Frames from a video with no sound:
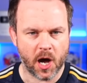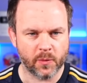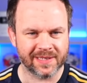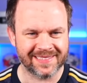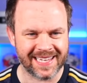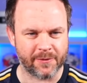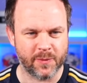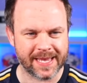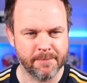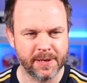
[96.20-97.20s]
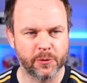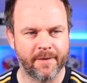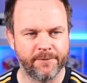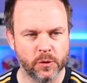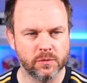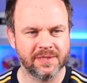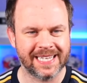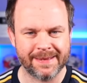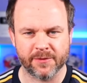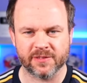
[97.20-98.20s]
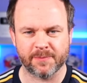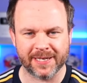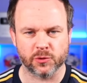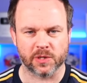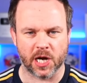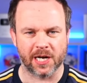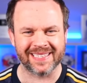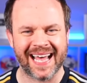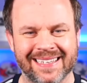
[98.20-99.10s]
I want to see if we can build a full team of special cards